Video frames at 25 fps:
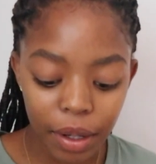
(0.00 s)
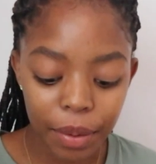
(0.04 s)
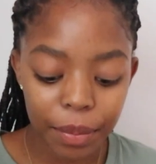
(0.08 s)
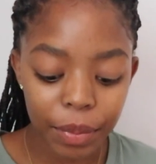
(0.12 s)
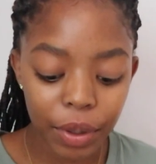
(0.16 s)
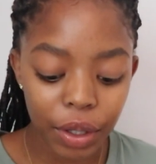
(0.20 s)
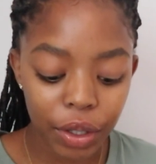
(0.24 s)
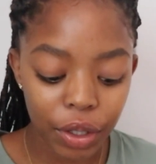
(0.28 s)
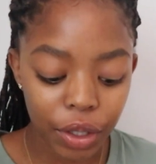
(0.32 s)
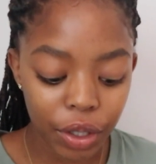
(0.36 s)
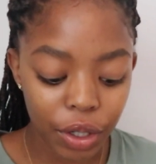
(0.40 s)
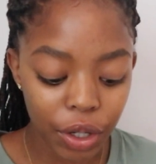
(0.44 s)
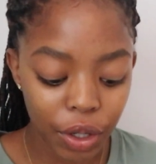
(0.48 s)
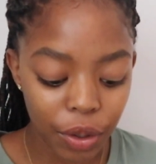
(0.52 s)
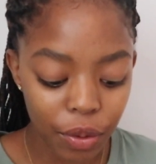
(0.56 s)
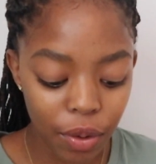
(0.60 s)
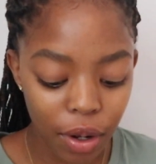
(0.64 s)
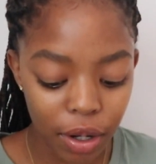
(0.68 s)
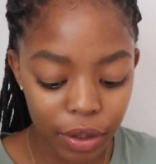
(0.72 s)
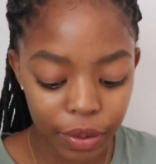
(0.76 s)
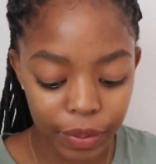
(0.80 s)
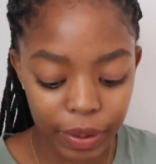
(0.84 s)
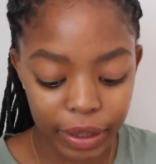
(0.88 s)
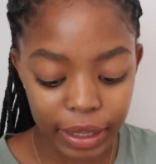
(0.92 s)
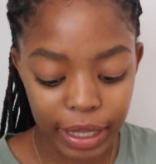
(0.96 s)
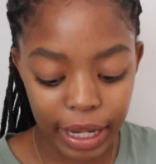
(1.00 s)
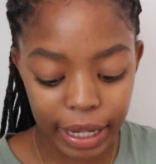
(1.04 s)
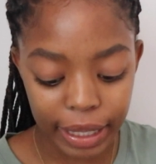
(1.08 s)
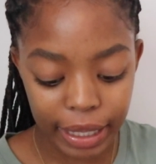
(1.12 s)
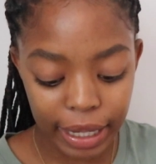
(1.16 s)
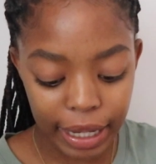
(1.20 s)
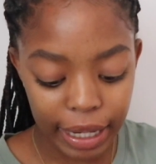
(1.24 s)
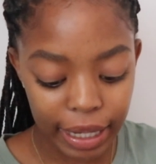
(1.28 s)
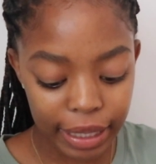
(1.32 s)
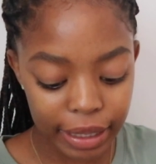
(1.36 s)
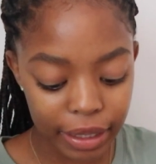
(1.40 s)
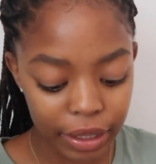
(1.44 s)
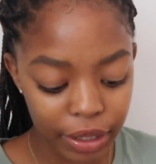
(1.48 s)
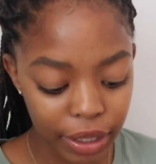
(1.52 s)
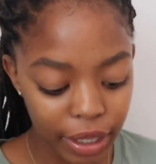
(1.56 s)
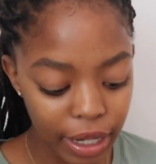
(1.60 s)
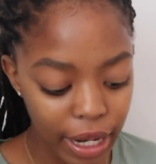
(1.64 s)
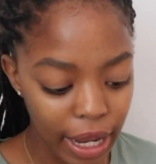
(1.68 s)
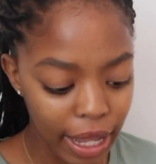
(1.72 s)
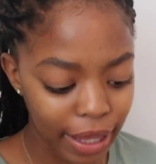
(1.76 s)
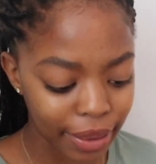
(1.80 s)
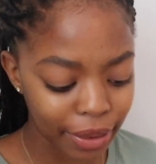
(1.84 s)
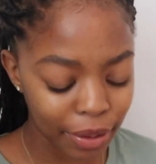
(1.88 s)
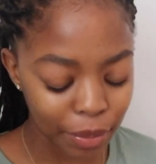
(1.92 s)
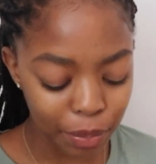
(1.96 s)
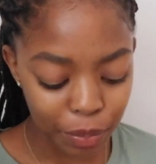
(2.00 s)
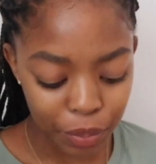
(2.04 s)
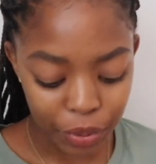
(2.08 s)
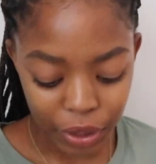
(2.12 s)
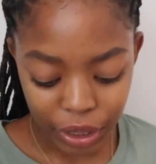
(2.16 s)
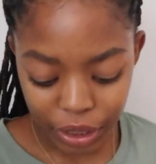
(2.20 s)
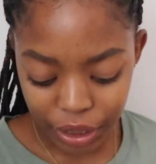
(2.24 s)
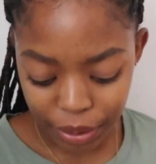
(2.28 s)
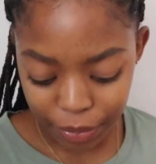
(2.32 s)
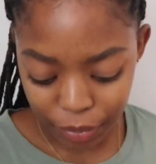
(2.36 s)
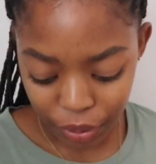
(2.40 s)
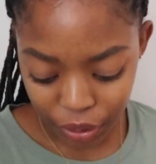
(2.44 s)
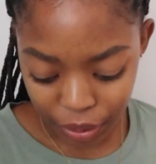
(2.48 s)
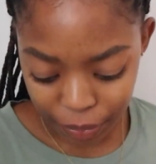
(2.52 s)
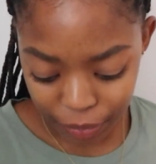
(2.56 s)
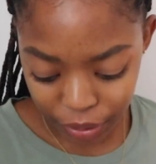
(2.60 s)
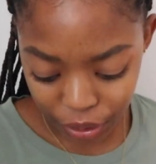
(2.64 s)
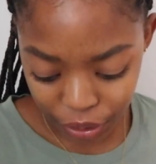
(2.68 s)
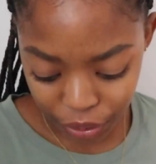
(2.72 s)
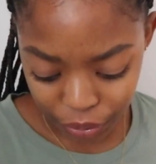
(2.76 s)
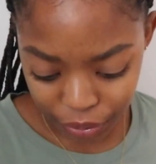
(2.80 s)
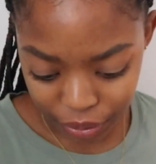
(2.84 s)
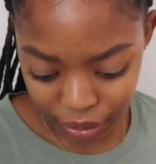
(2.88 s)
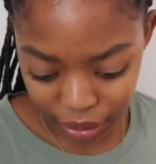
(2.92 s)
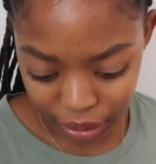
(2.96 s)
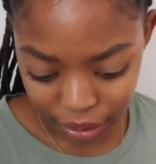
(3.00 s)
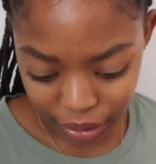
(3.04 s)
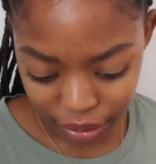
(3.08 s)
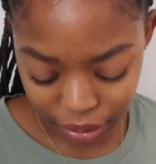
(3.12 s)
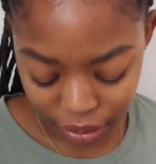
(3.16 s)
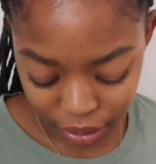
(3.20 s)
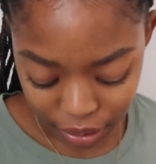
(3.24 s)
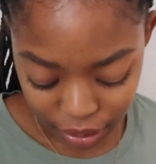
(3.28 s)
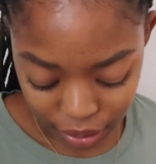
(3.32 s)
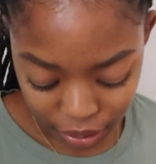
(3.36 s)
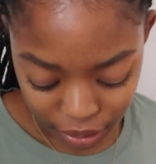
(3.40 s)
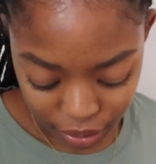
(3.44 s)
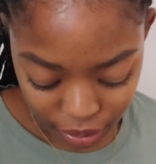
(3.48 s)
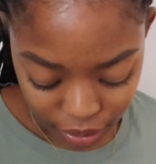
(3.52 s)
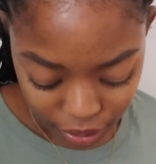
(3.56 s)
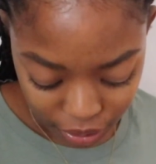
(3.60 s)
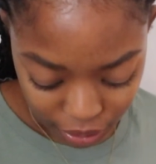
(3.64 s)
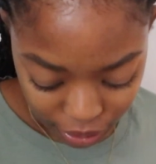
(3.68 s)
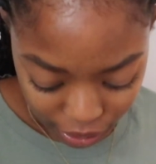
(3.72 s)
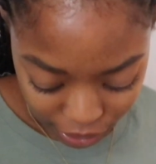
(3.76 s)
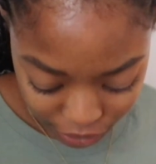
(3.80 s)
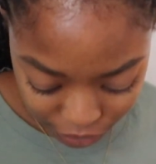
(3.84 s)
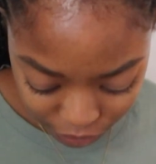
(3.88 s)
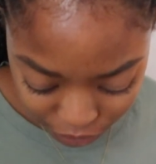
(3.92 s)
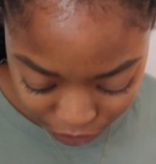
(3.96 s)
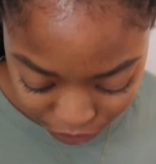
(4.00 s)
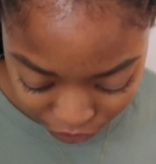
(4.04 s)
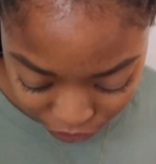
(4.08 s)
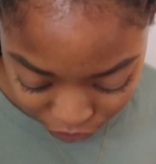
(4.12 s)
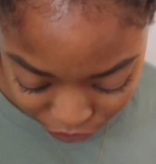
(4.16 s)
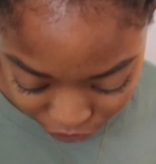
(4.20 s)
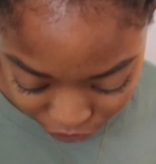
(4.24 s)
I'm gonna go on with that color, and the brush I'm gonna be using, I don't